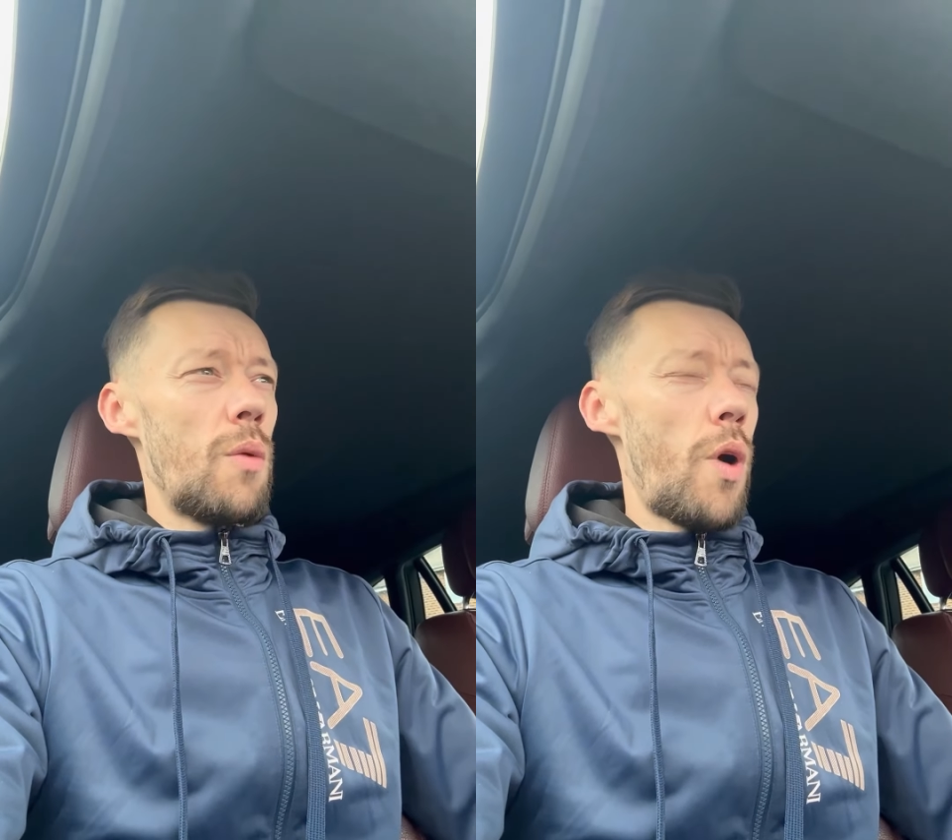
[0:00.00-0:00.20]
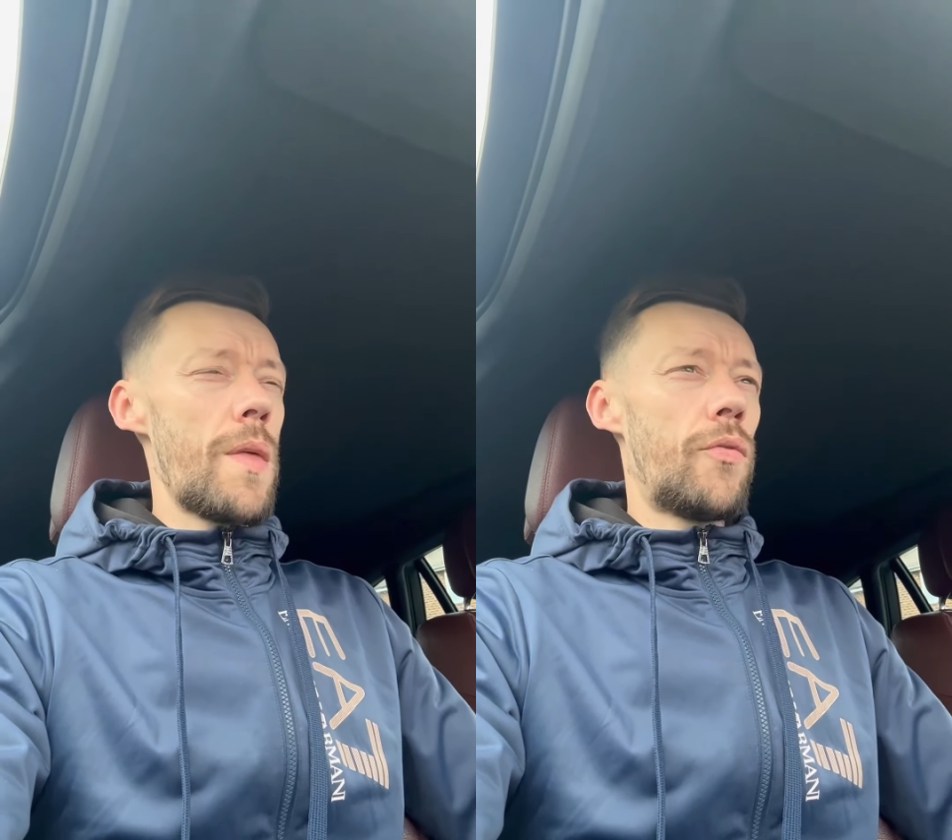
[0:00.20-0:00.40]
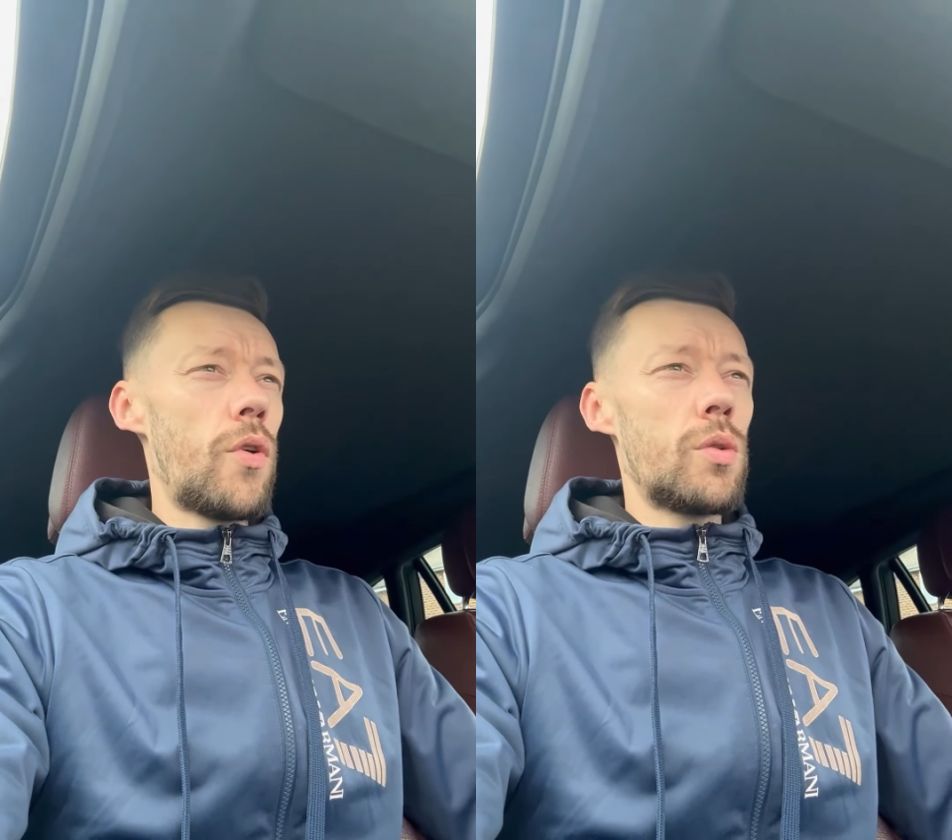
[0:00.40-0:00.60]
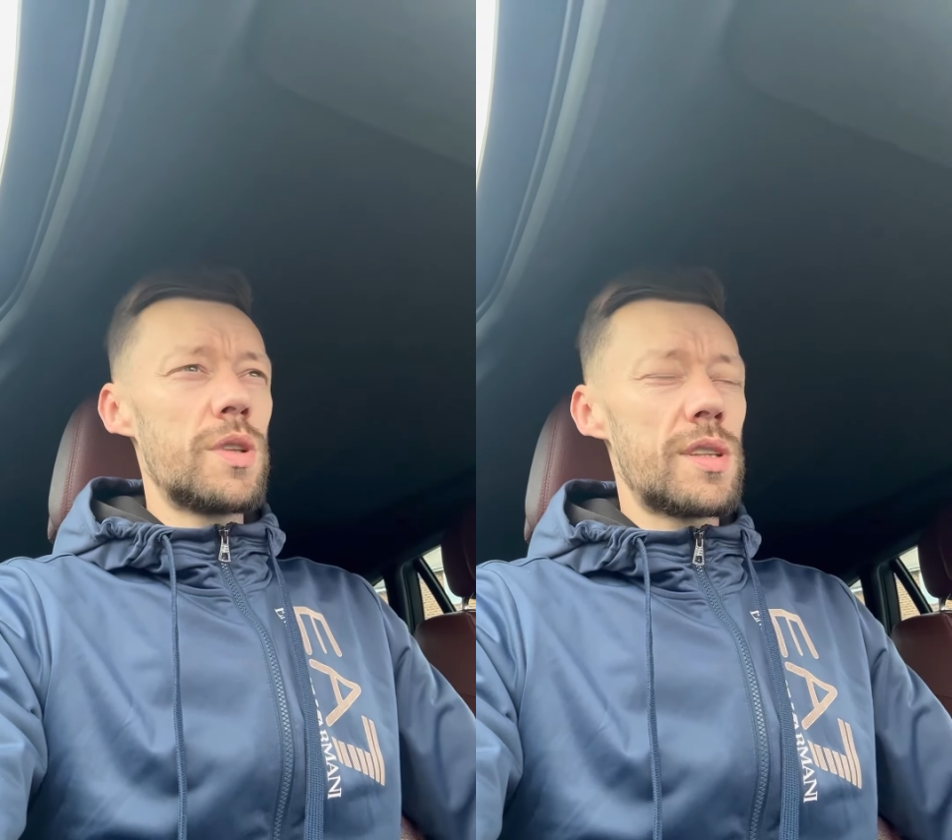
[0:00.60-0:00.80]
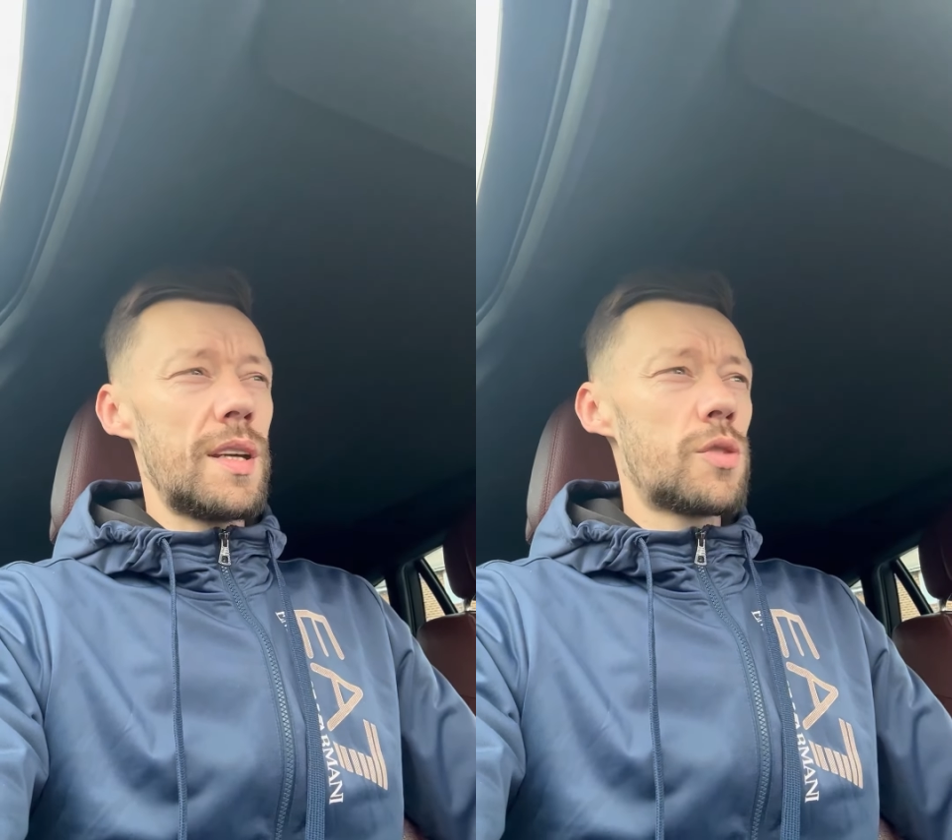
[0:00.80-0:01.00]
What the fuck
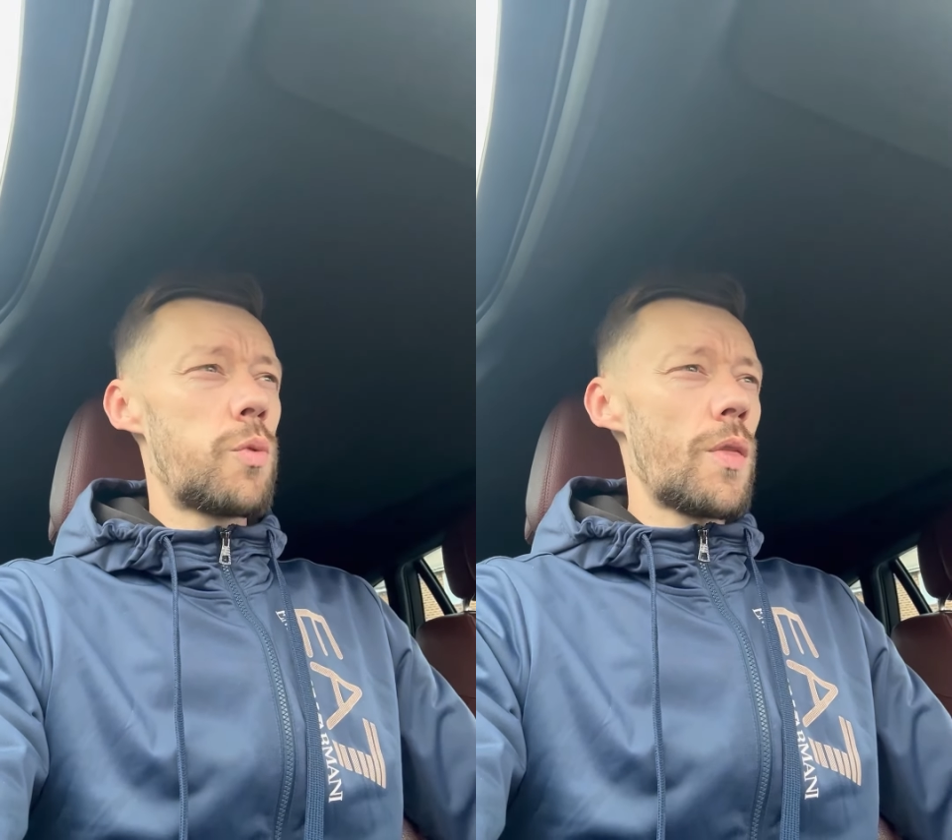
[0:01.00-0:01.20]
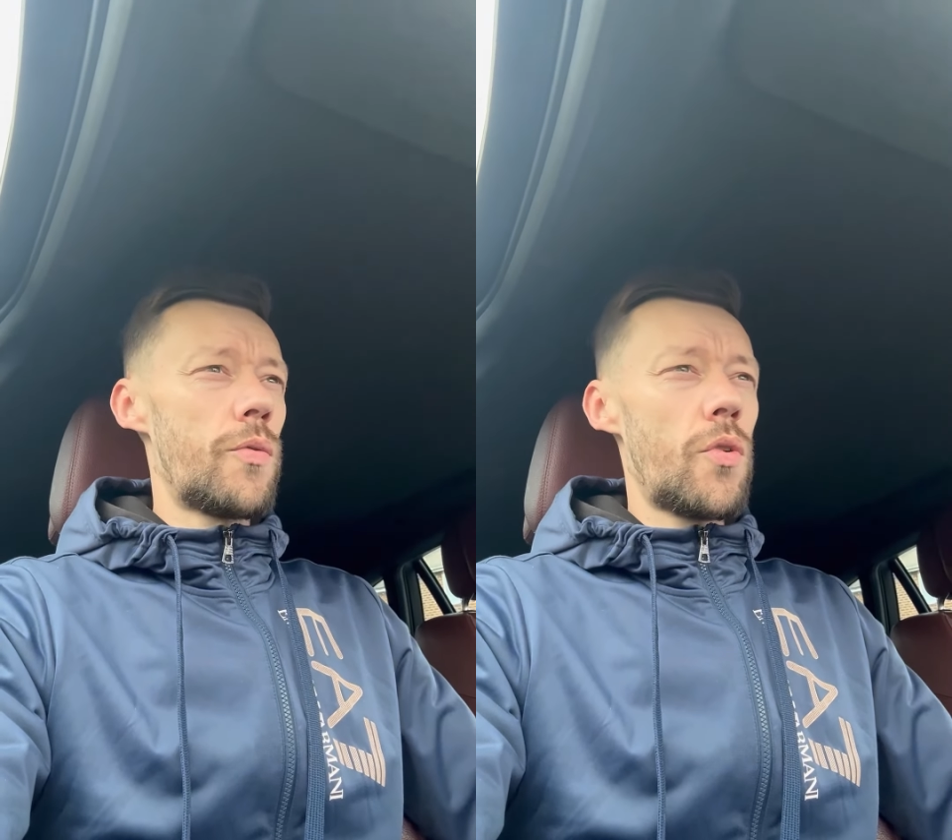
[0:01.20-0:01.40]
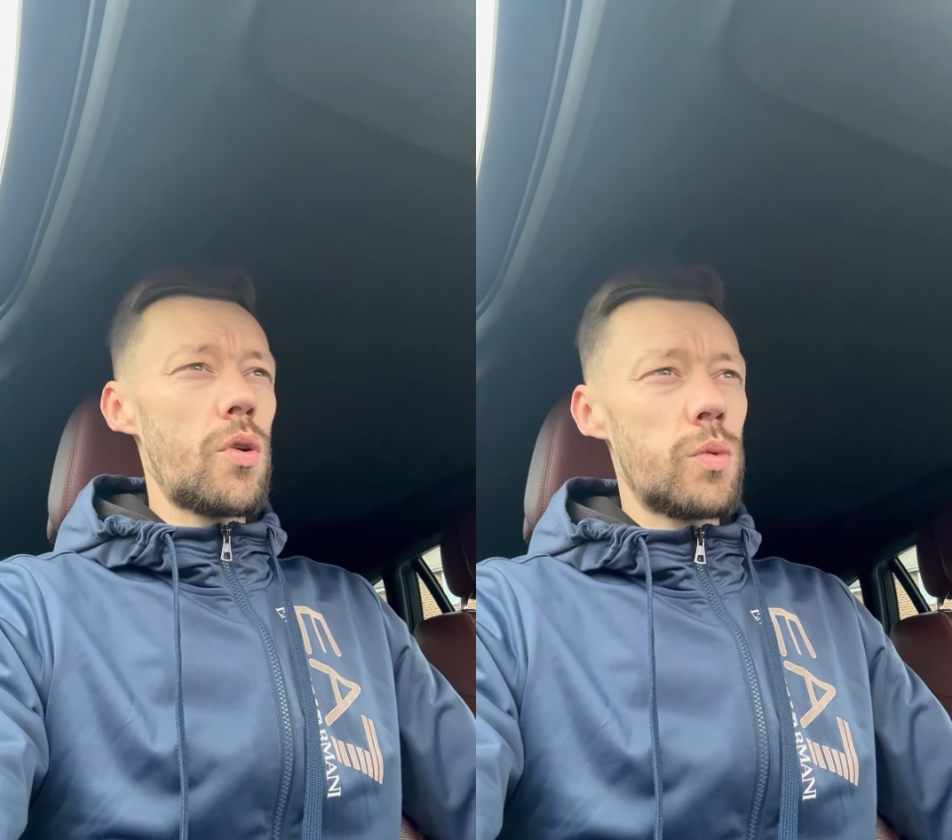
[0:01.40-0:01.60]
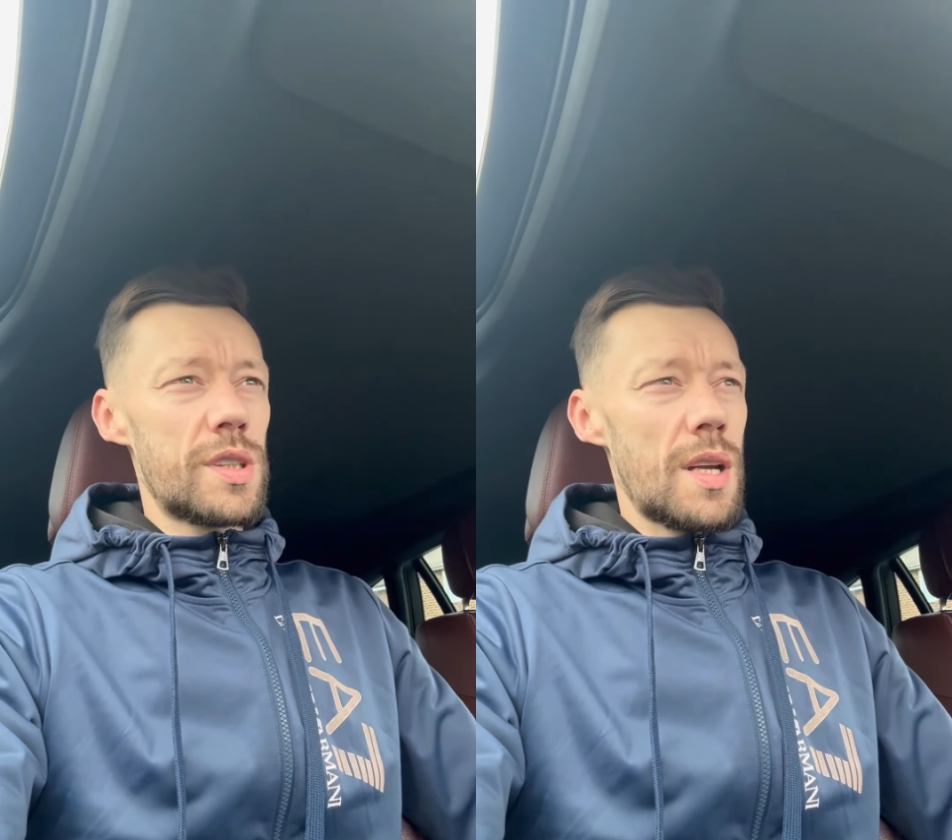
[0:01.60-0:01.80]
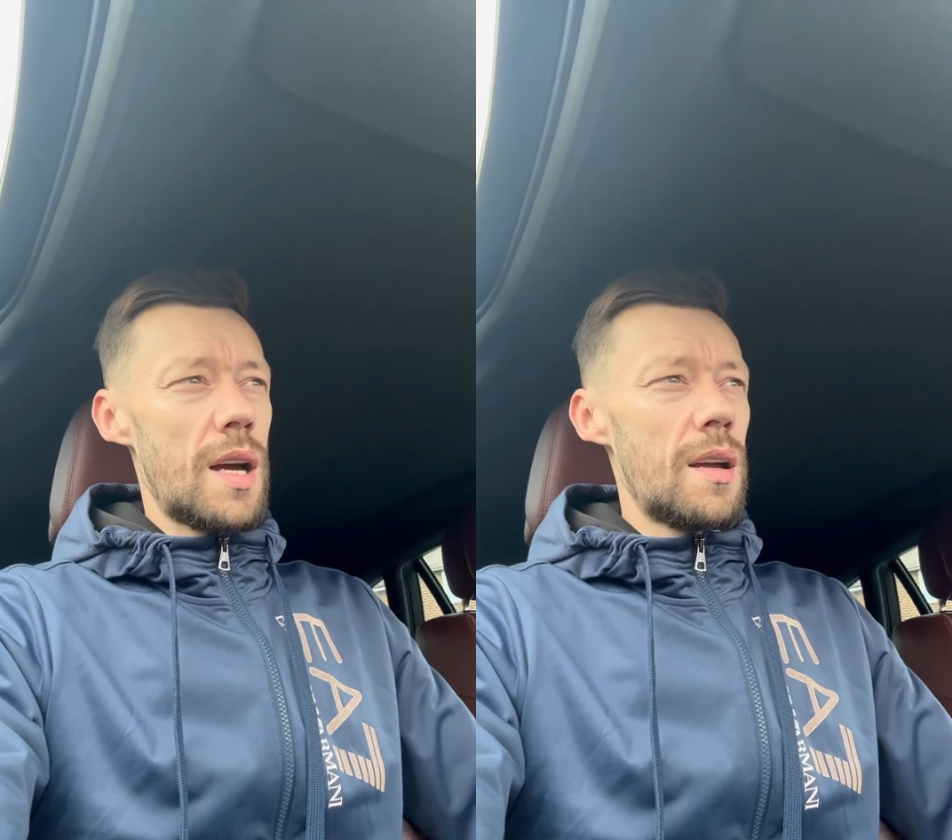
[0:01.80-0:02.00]
was this? What the fuck
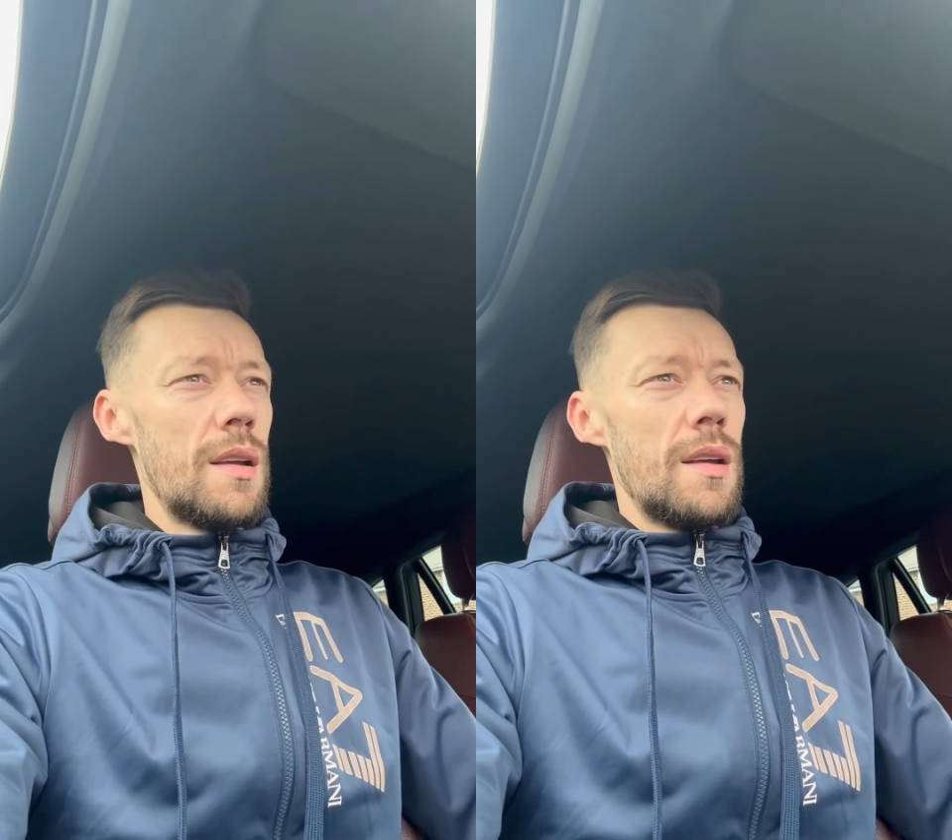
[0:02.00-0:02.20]
was that?